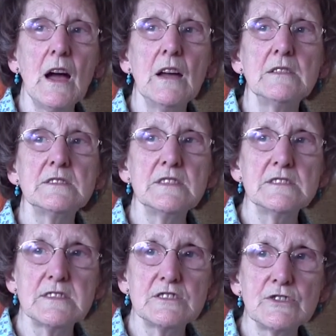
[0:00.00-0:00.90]
and
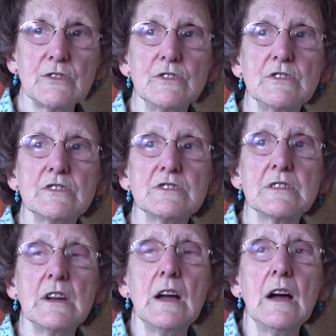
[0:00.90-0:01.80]
cicely saunders
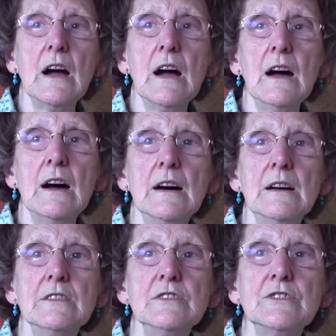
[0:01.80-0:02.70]

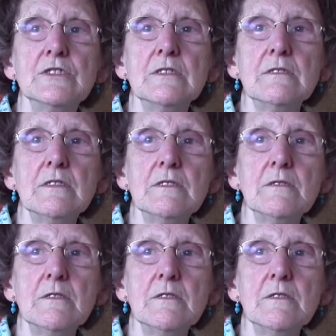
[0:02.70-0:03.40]
and uh,